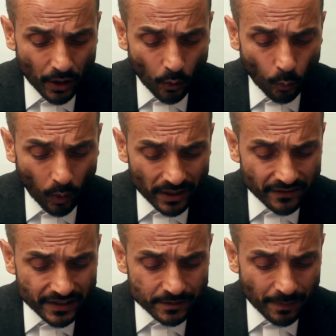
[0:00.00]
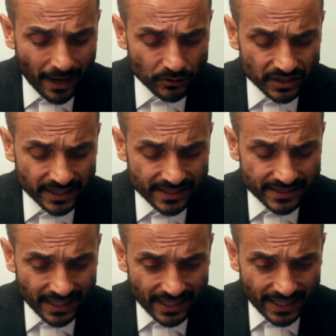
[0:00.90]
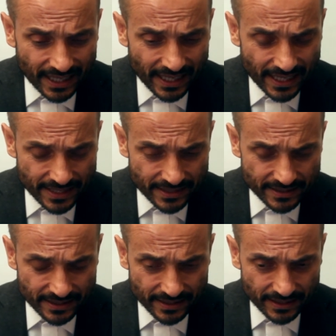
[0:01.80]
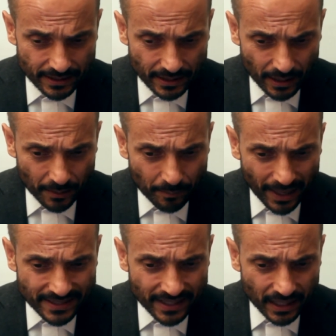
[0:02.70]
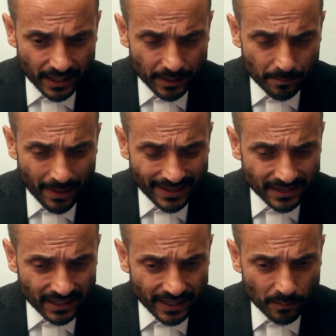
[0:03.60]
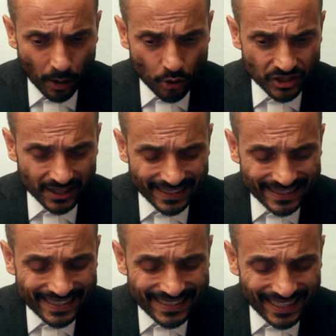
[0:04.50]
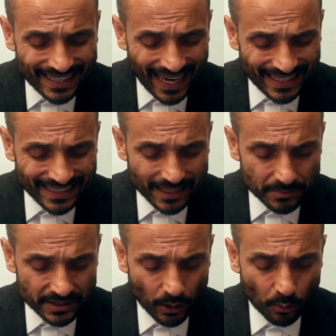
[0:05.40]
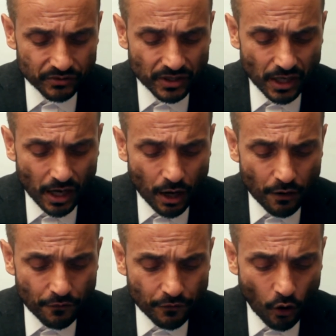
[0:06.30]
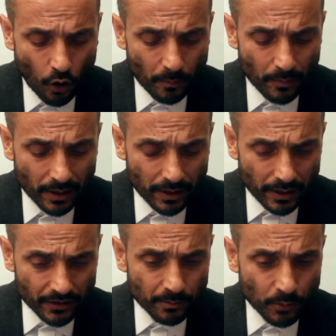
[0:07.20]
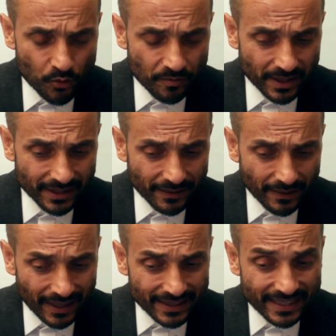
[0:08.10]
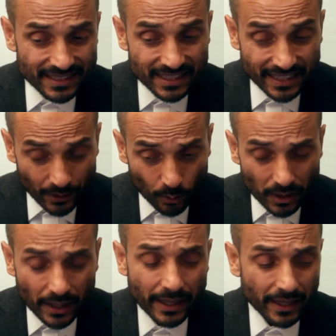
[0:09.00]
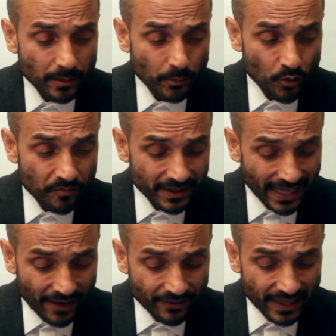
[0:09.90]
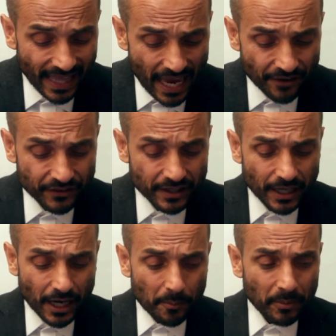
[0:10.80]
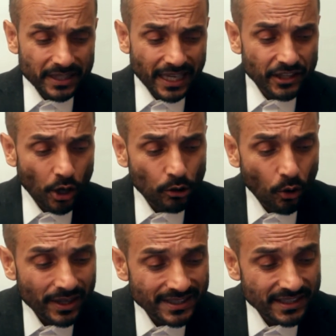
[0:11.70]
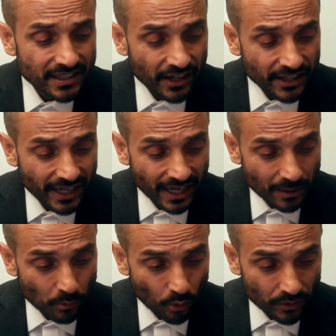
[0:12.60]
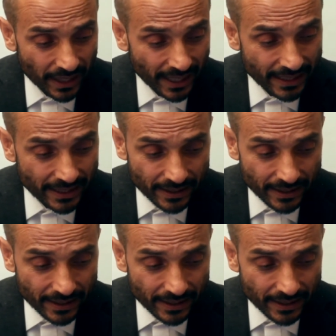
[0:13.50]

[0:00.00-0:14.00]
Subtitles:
one of the spouses has basically mentally, emotionally disconnected themselves from the movement. They're still in the movement, they haven't left, but they are no longer studying anymore. They